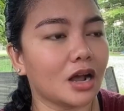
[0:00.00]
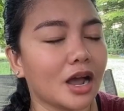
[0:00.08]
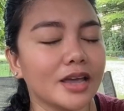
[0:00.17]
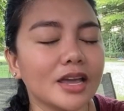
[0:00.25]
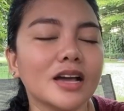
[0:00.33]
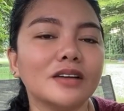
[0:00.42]

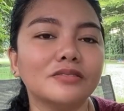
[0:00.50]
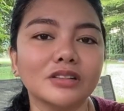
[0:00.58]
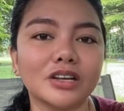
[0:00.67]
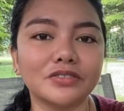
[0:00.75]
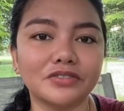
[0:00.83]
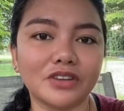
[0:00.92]
I have a
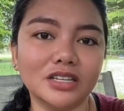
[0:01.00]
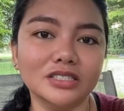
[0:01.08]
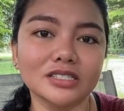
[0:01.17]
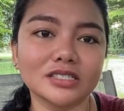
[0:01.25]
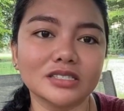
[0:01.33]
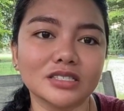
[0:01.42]
lot of
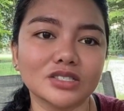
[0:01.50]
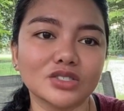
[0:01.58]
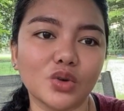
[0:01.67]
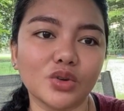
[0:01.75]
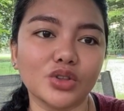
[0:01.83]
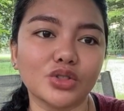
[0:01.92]
friends that's
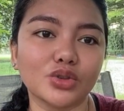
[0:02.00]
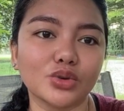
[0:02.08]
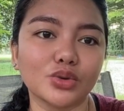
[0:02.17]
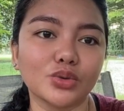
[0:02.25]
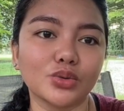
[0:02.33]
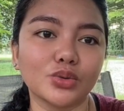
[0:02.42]
going
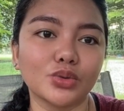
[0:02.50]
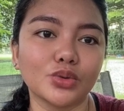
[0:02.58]
through